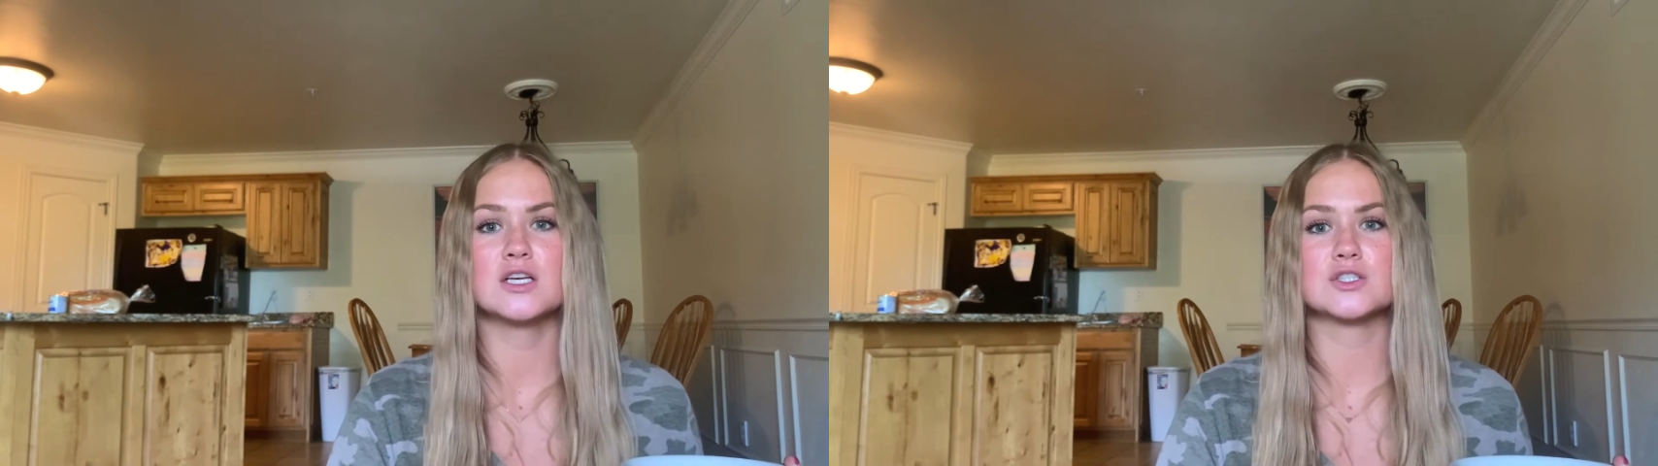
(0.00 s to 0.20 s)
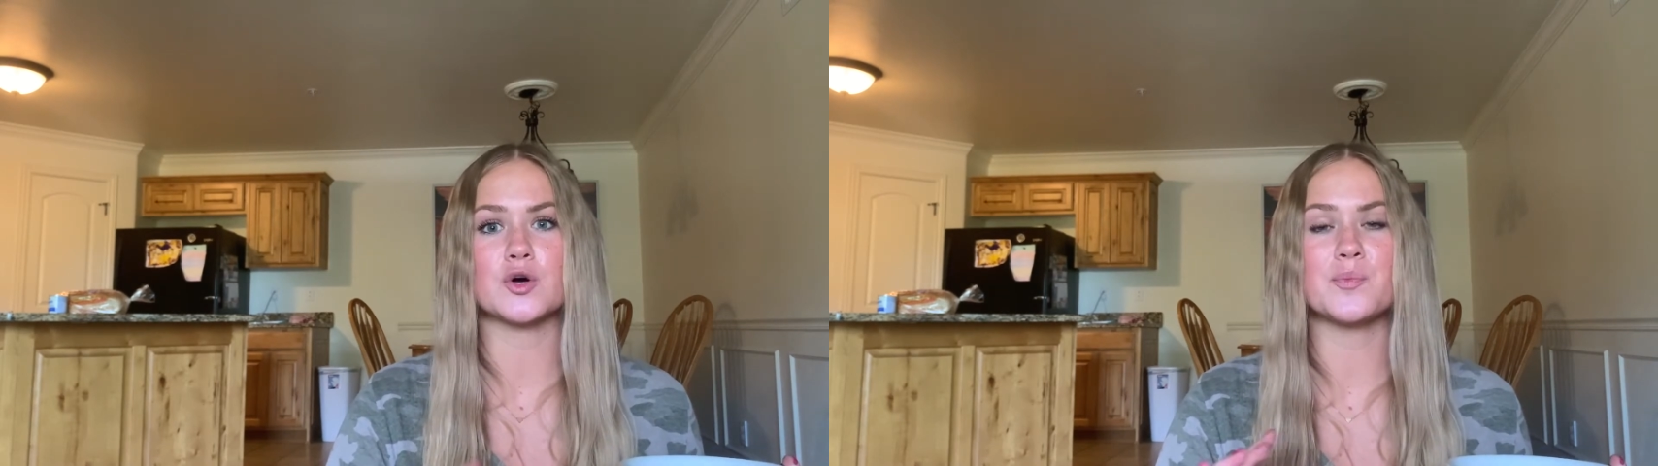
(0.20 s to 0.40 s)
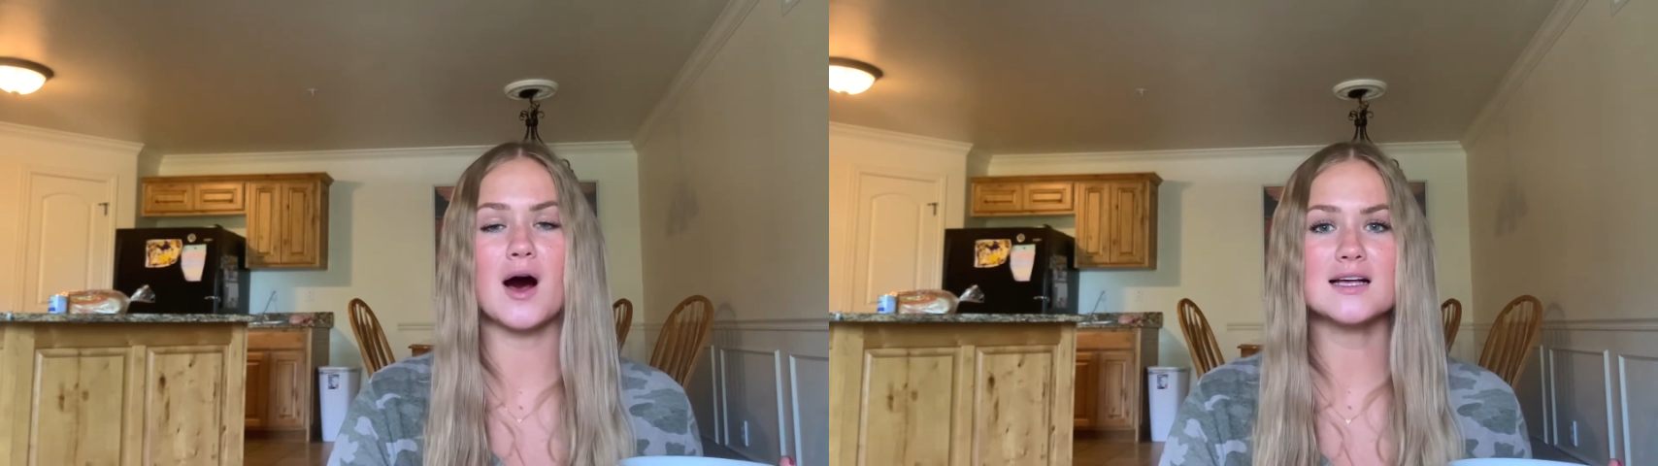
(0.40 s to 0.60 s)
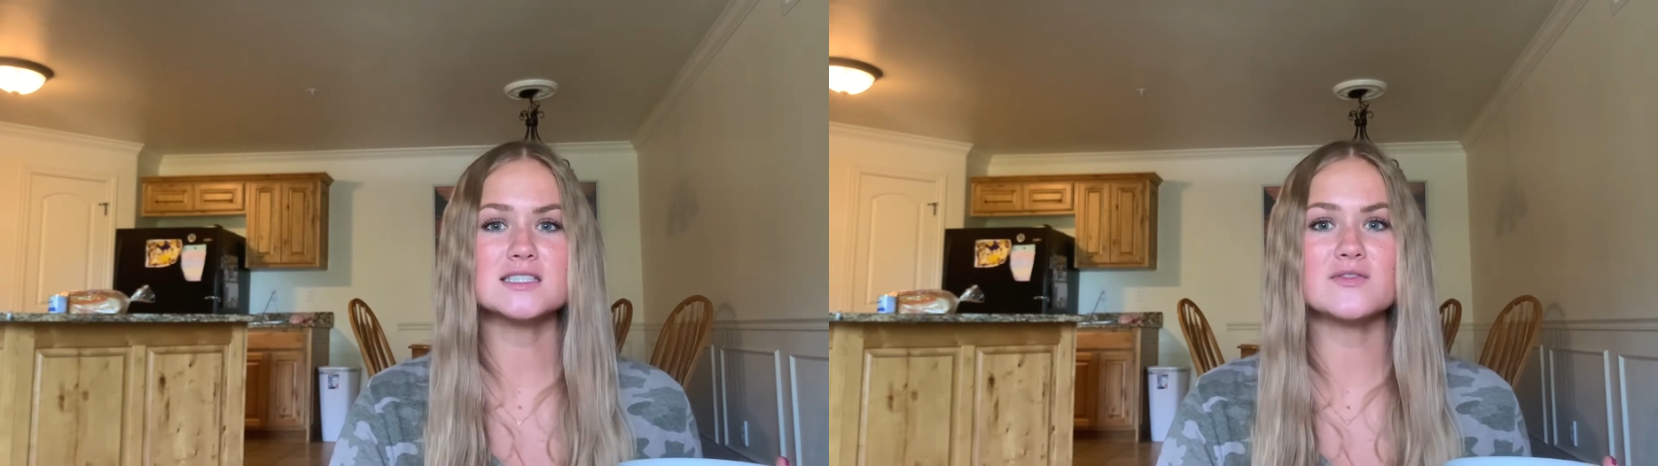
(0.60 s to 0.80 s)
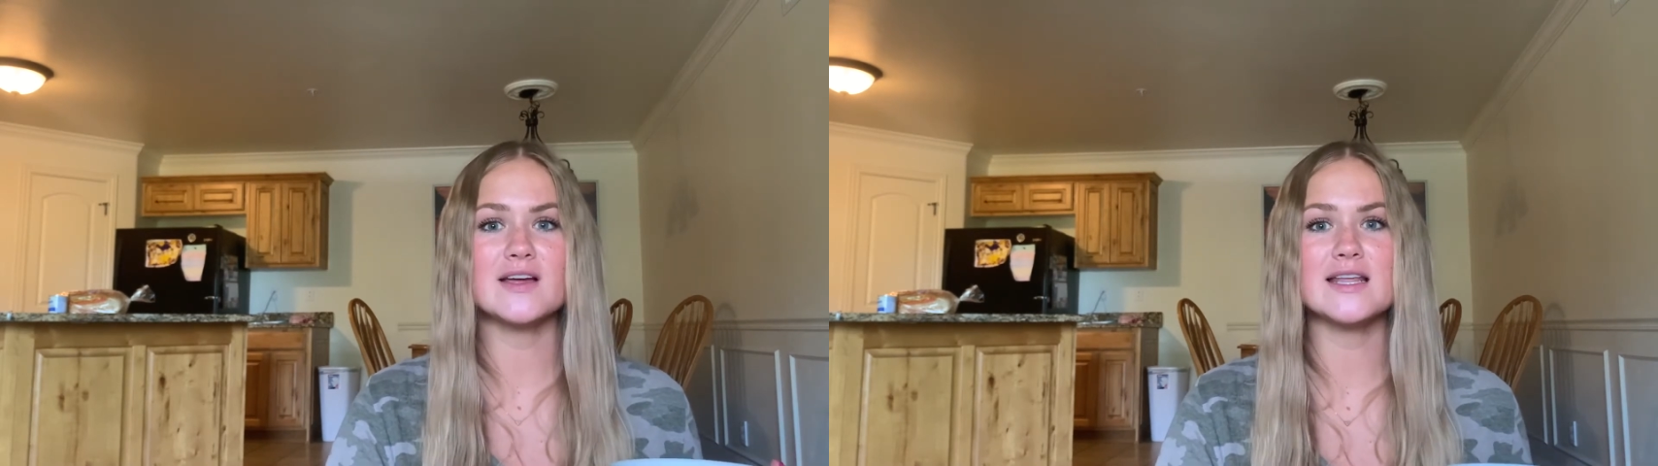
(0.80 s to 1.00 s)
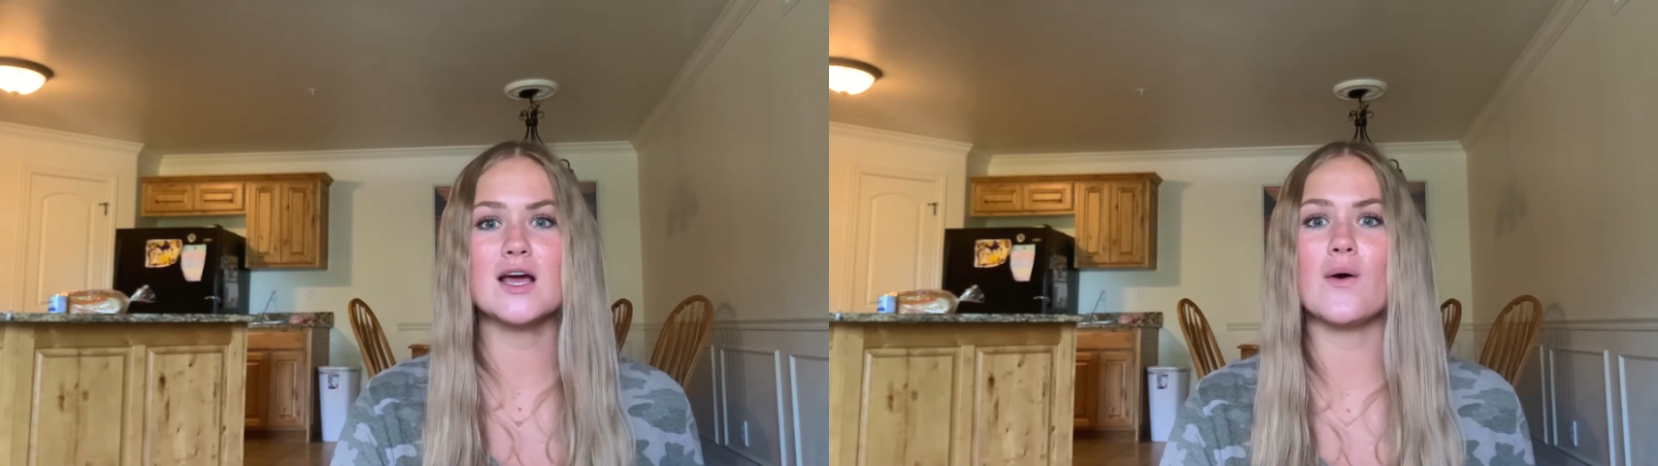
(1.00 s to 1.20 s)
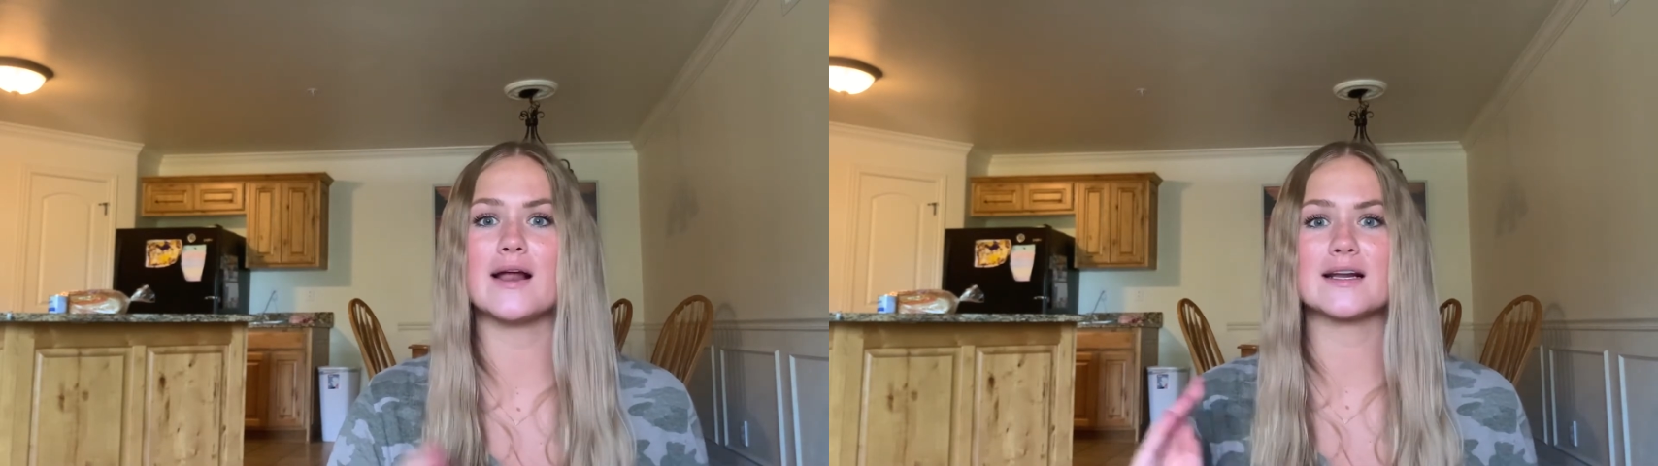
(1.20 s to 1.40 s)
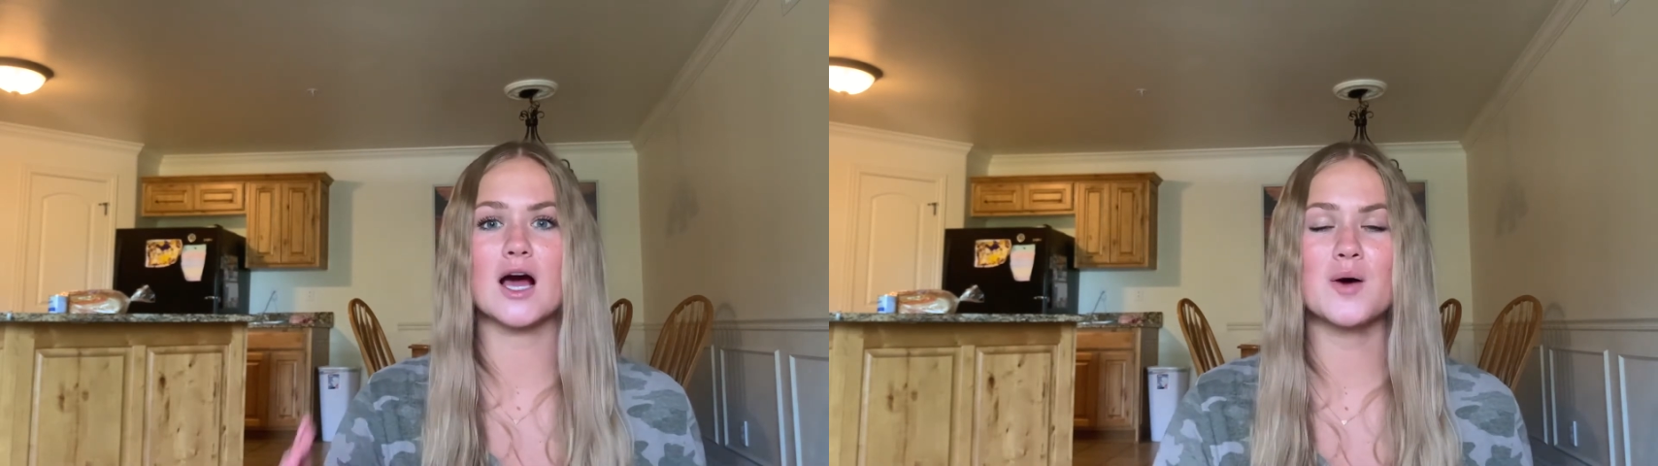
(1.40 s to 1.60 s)
So pause the video
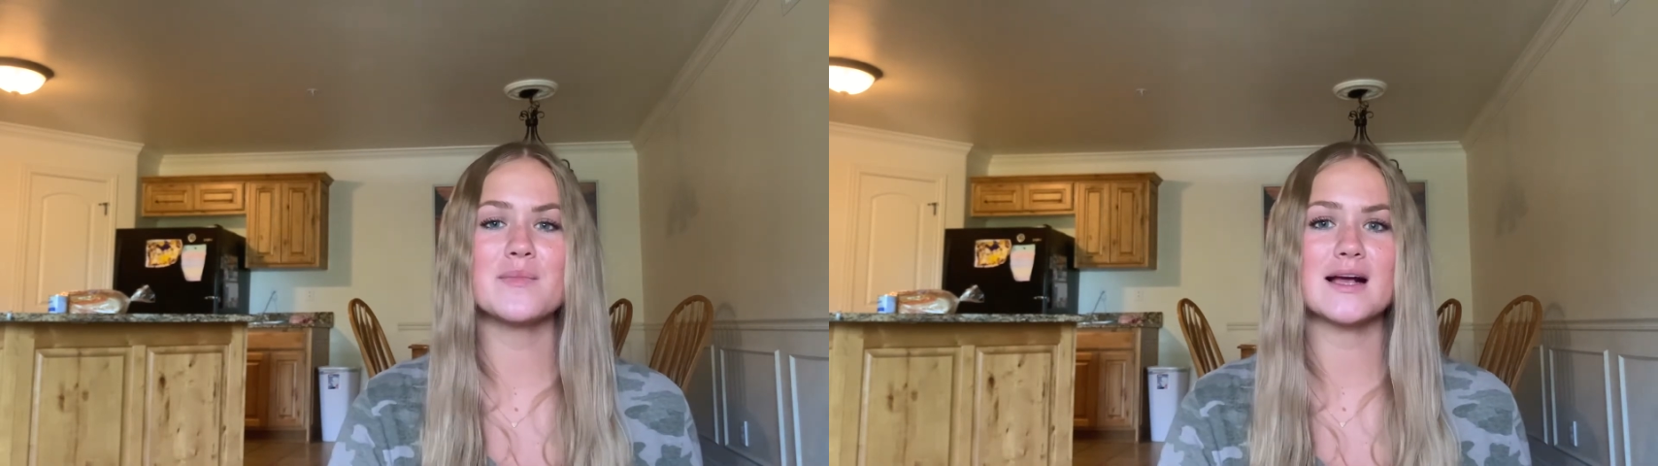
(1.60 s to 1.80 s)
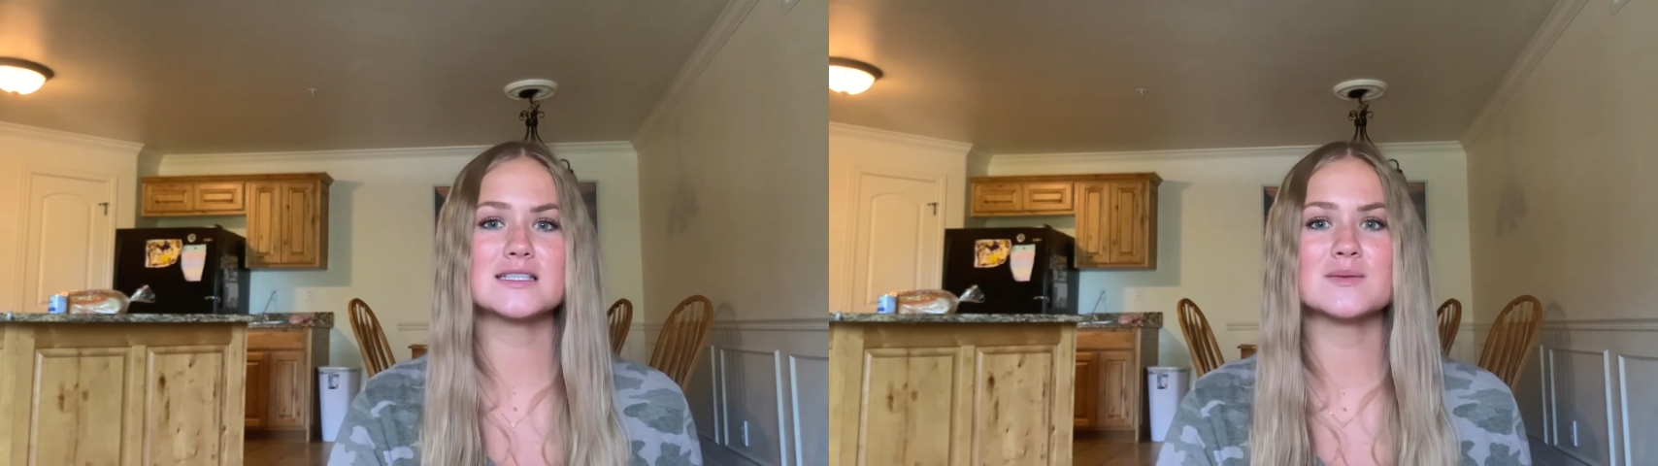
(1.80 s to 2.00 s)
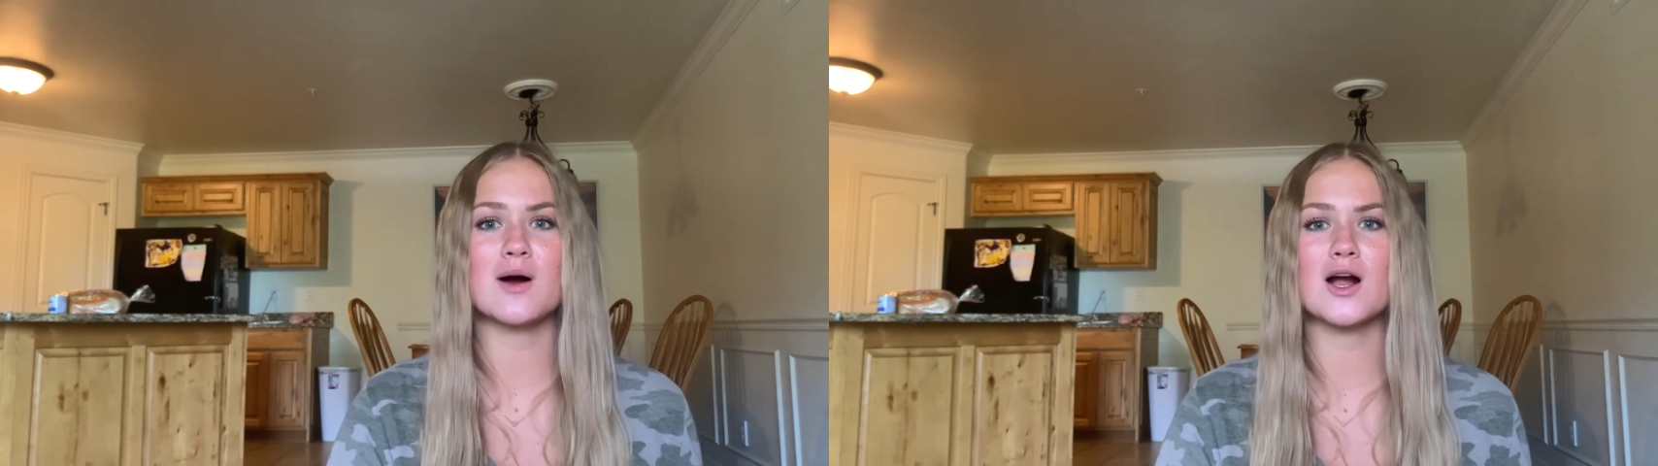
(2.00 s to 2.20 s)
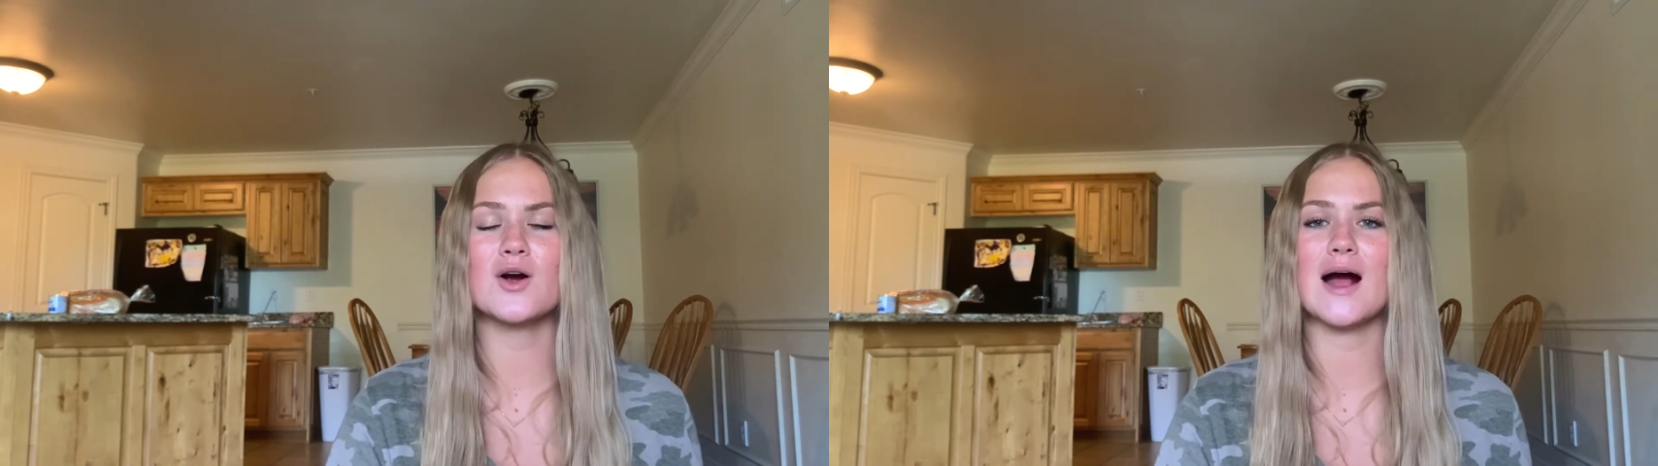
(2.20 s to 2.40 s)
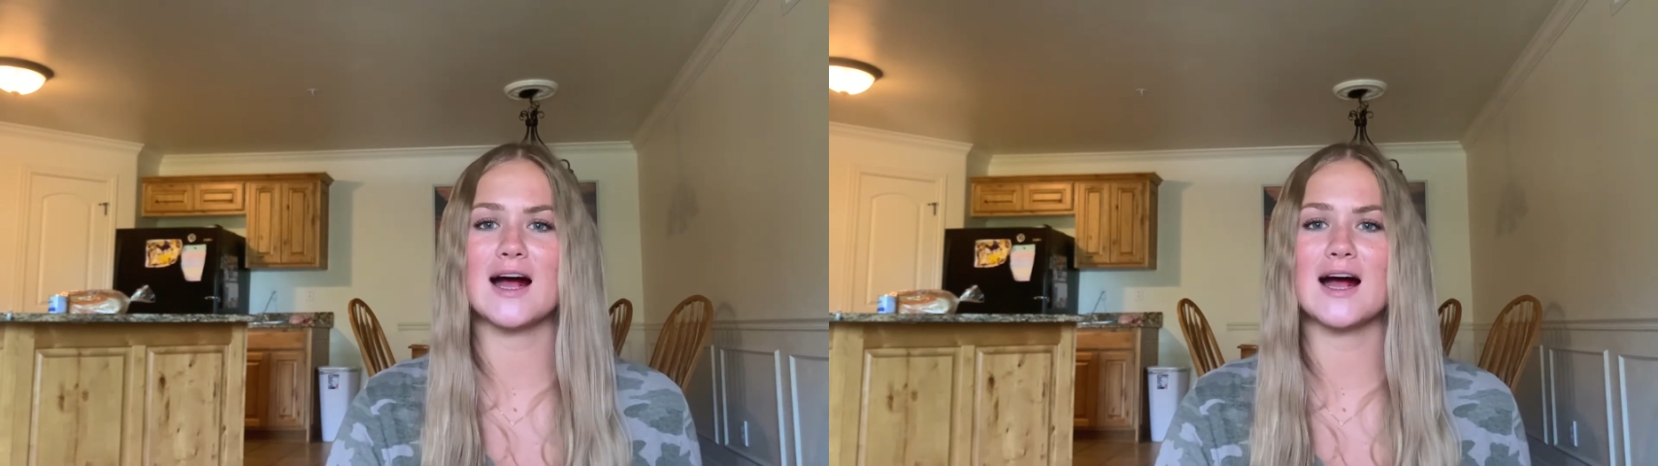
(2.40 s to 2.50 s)
and come back tomorrow